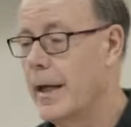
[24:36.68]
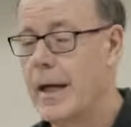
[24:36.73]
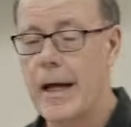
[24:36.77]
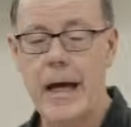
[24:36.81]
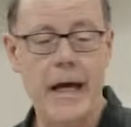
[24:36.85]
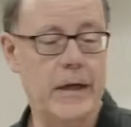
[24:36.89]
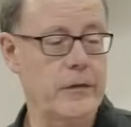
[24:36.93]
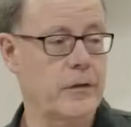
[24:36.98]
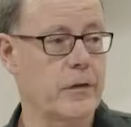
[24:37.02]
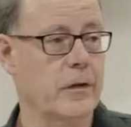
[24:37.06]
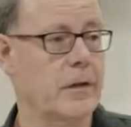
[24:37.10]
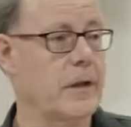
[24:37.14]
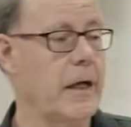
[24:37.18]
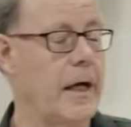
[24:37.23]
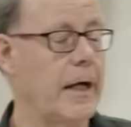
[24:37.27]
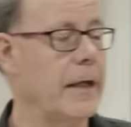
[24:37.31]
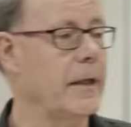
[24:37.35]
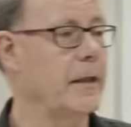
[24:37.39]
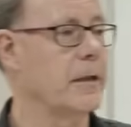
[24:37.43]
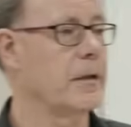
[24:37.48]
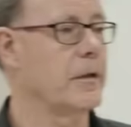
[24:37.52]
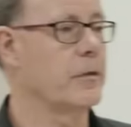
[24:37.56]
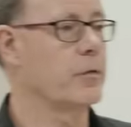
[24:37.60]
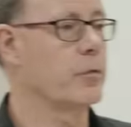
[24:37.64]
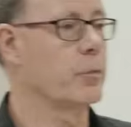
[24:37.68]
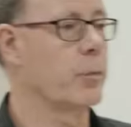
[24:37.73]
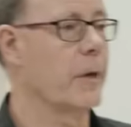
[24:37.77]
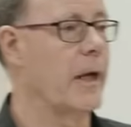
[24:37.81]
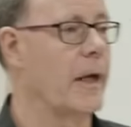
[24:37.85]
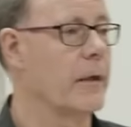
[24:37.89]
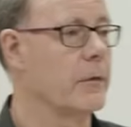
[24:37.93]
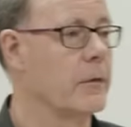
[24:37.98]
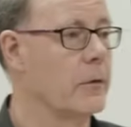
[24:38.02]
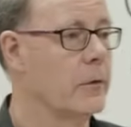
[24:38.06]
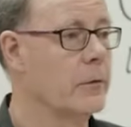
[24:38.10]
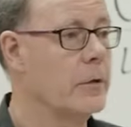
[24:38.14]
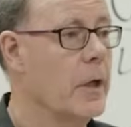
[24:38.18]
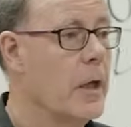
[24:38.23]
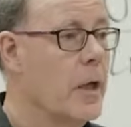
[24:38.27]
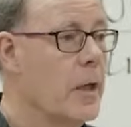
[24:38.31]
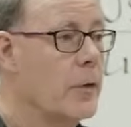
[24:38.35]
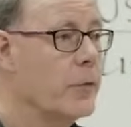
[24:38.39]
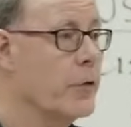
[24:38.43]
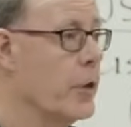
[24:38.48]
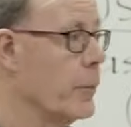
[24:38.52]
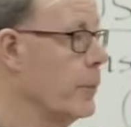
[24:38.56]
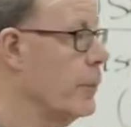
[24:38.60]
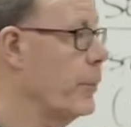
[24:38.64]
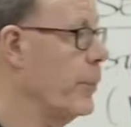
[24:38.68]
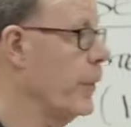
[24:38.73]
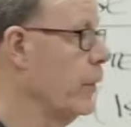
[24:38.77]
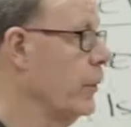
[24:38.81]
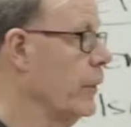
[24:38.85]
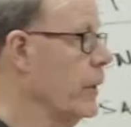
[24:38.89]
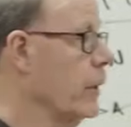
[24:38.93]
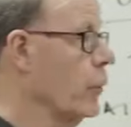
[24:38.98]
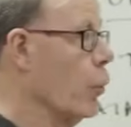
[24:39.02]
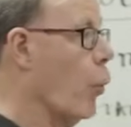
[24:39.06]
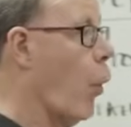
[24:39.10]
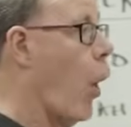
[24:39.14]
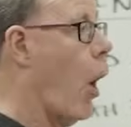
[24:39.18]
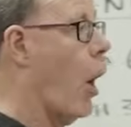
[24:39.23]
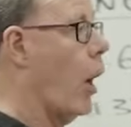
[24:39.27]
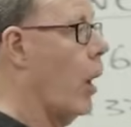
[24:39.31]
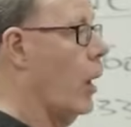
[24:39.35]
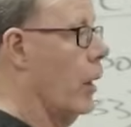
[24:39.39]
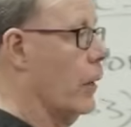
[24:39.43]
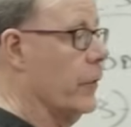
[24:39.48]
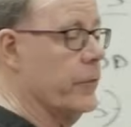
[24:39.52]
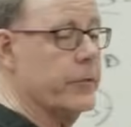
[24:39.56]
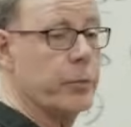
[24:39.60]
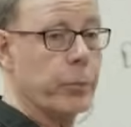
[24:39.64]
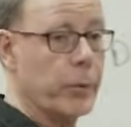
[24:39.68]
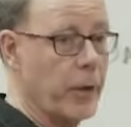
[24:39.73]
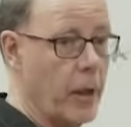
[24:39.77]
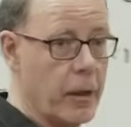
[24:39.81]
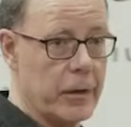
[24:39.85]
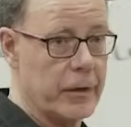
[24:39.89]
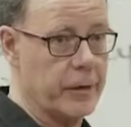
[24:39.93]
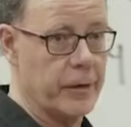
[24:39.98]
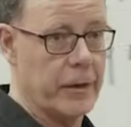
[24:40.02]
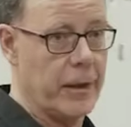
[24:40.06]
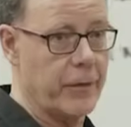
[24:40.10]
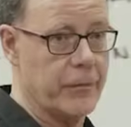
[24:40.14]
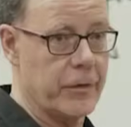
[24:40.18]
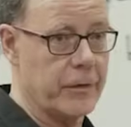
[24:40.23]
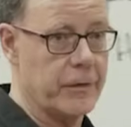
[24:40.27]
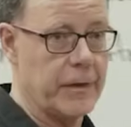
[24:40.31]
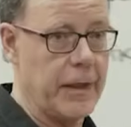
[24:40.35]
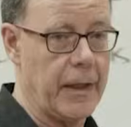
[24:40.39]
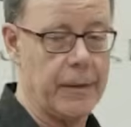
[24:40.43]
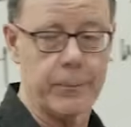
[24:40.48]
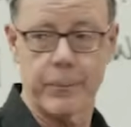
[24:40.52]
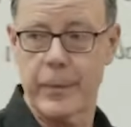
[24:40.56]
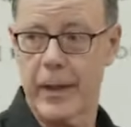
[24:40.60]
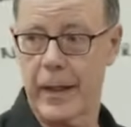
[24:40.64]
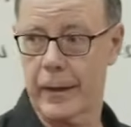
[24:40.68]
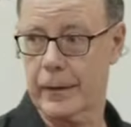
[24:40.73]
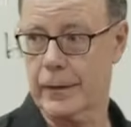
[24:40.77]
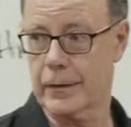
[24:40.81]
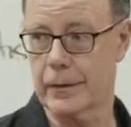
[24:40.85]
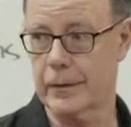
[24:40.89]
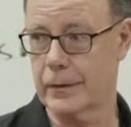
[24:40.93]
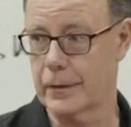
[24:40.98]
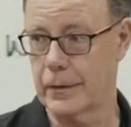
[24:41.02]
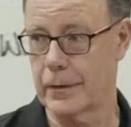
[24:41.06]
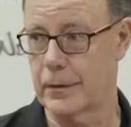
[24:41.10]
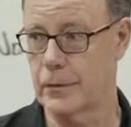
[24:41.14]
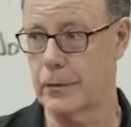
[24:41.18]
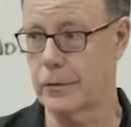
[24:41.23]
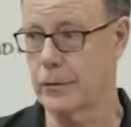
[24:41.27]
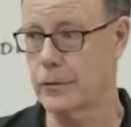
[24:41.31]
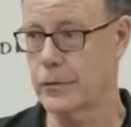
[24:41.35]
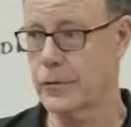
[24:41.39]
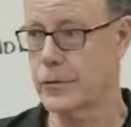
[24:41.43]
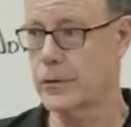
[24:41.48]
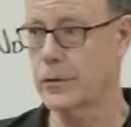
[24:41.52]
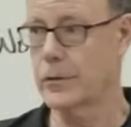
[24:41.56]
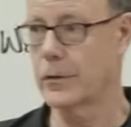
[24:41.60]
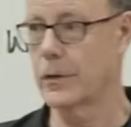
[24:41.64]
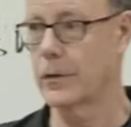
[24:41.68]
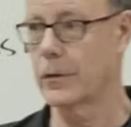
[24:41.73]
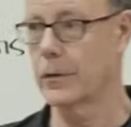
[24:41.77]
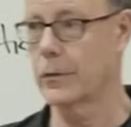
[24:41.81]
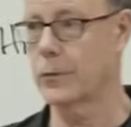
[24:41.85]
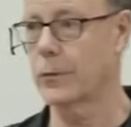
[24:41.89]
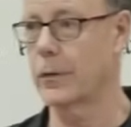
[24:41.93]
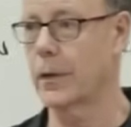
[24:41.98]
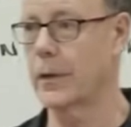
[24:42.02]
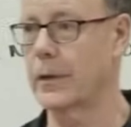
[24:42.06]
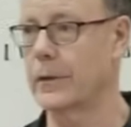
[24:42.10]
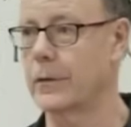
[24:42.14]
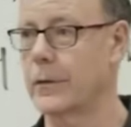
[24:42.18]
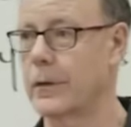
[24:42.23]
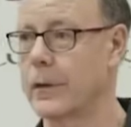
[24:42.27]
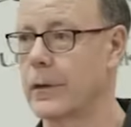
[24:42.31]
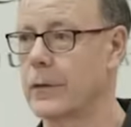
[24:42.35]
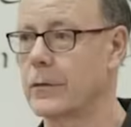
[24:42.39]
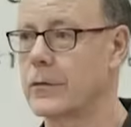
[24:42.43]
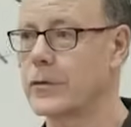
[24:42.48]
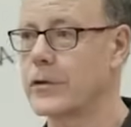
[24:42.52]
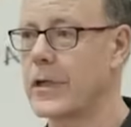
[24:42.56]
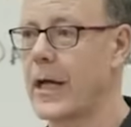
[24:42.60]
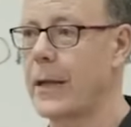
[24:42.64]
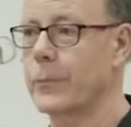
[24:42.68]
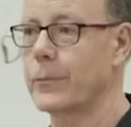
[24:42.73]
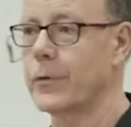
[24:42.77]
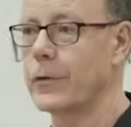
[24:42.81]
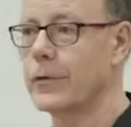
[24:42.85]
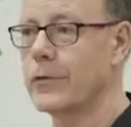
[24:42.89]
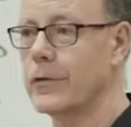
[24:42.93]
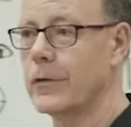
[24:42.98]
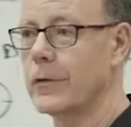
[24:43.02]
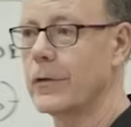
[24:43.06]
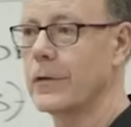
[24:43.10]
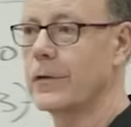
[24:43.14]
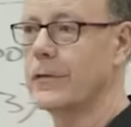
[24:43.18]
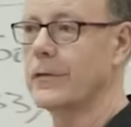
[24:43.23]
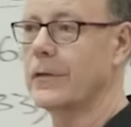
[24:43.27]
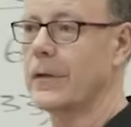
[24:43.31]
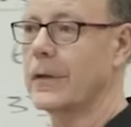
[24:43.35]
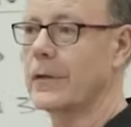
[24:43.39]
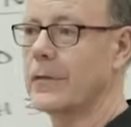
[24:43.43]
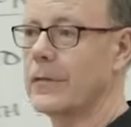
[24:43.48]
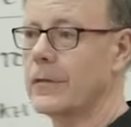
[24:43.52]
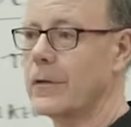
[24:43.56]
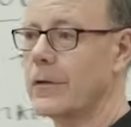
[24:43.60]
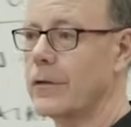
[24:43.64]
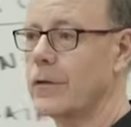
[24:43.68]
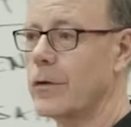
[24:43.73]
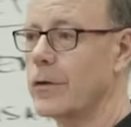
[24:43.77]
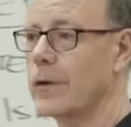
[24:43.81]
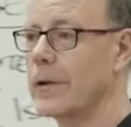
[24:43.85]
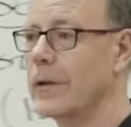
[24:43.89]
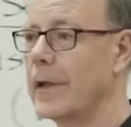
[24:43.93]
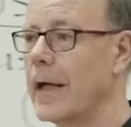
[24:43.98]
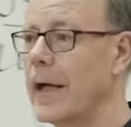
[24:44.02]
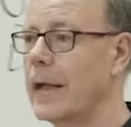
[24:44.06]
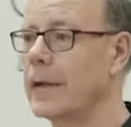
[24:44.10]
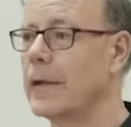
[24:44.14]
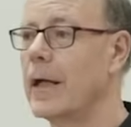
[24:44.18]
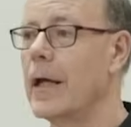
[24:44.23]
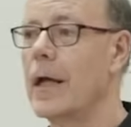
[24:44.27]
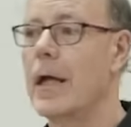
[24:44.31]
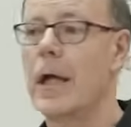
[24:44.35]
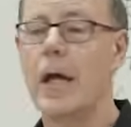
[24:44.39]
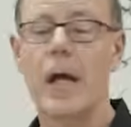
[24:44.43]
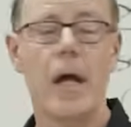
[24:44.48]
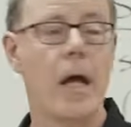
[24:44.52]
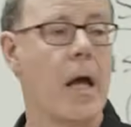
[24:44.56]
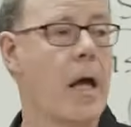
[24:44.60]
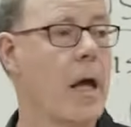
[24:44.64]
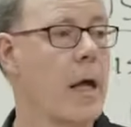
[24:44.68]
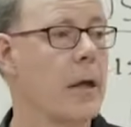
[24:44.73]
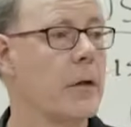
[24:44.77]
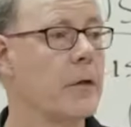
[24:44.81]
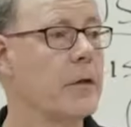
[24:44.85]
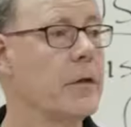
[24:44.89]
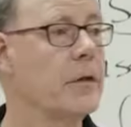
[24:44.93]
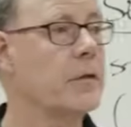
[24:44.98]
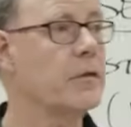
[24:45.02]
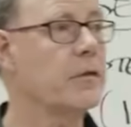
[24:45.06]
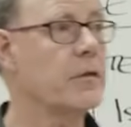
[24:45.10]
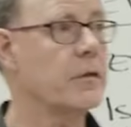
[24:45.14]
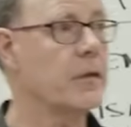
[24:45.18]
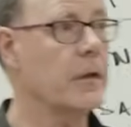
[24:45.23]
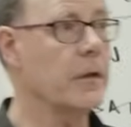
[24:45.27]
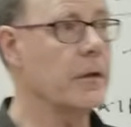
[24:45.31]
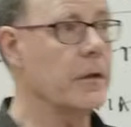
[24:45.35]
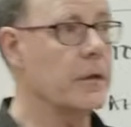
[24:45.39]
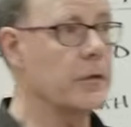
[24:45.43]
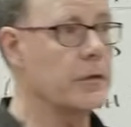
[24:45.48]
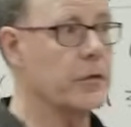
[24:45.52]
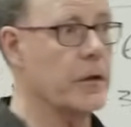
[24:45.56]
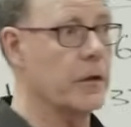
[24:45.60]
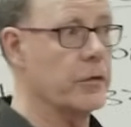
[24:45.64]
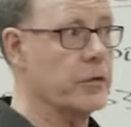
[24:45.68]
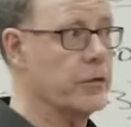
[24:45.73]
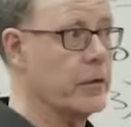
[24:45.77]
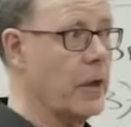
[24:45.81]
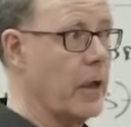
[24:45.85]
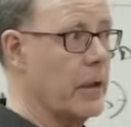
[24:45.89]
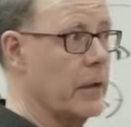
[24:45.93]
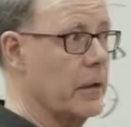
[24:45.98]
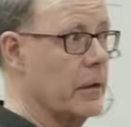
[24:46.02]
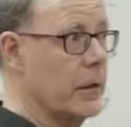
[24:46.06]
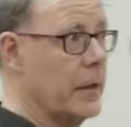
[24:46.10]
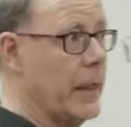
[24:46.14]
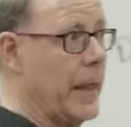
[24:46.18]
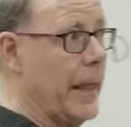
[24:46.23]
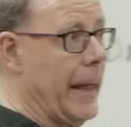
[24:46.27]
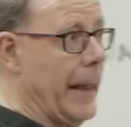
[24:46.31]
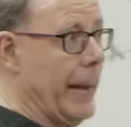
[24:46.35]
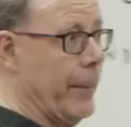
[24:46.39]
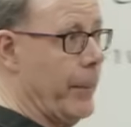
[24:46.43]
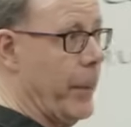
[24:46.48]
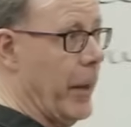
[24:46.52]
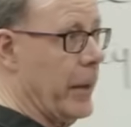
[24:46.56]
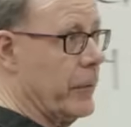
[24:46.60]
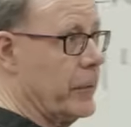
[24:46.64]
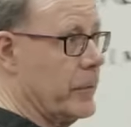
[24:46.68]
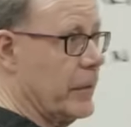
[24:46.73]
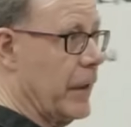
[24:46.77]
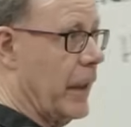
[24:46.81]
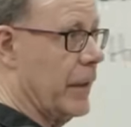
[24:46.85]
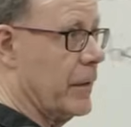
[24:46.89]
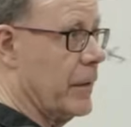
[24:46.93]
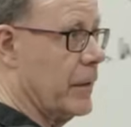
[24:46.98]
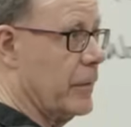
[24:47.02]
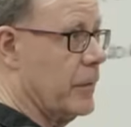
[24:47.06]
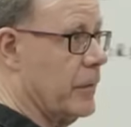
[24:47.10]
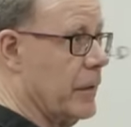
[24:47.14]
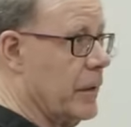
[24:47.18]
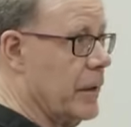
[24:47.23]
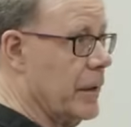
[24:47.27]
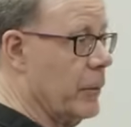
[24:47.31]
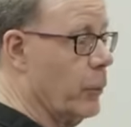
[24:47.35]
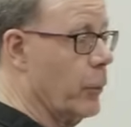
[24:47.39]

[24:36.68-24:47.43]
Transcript: Hezekiah is rattled. They're building walls. We already covered that back in the chapters 36 to 39. The Assyrians are starting to camp outside the city.